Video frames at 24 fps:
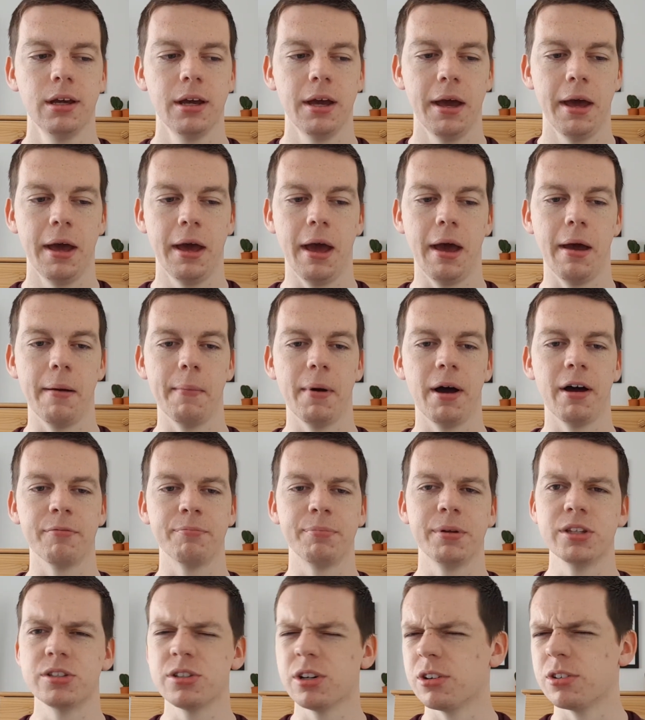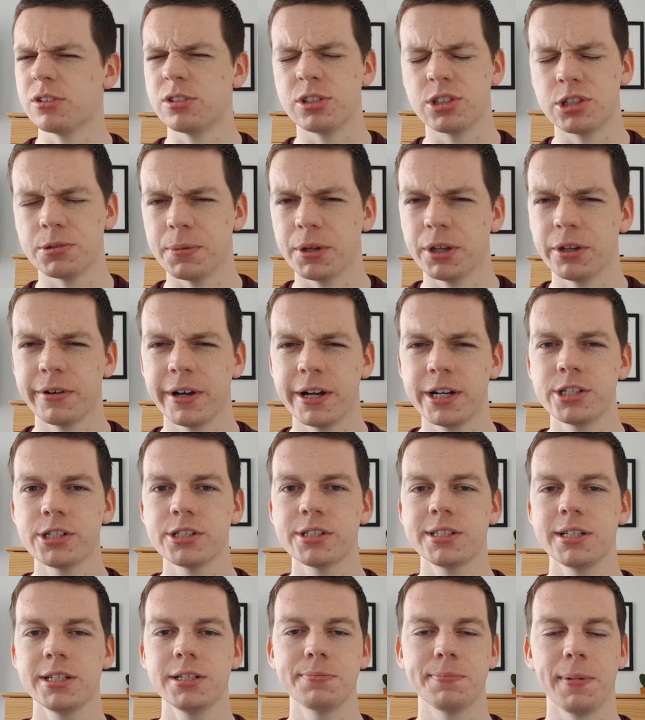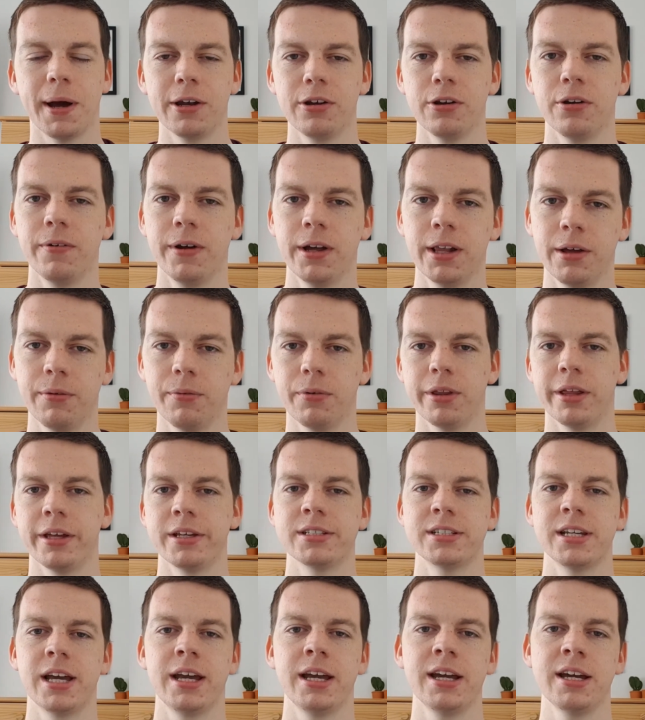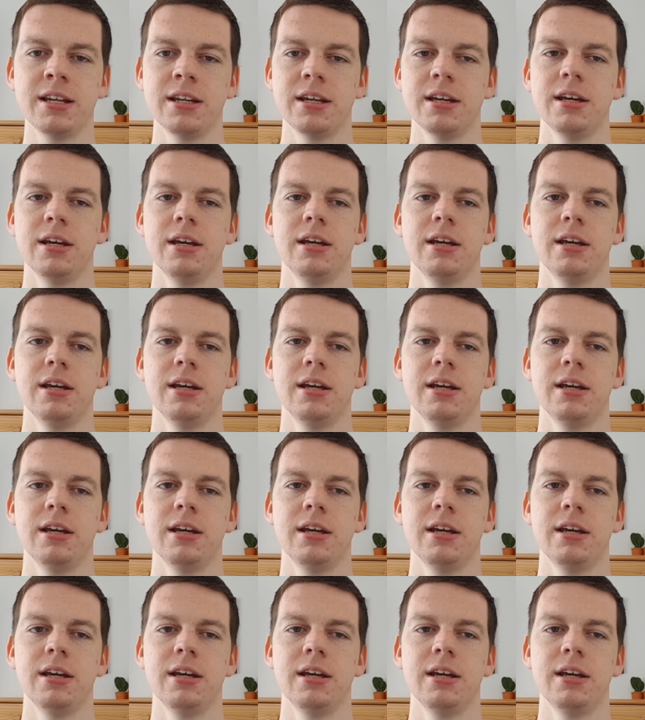I've been talking to some other agencies, but I don't really like what they're saying.